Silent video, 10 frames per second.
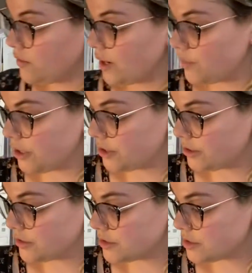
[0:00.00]
we're gonna
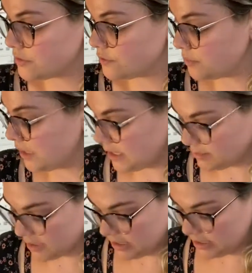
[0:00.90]
cook this over medium
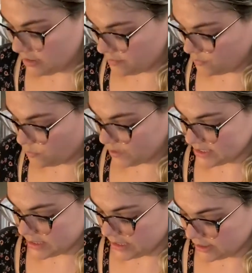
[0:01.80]
heat,
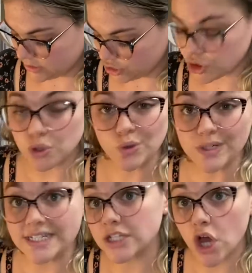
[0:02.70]
whisking to
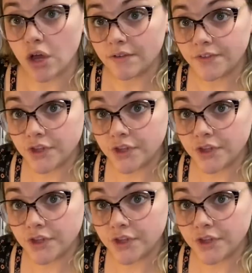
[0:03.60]
dissolve the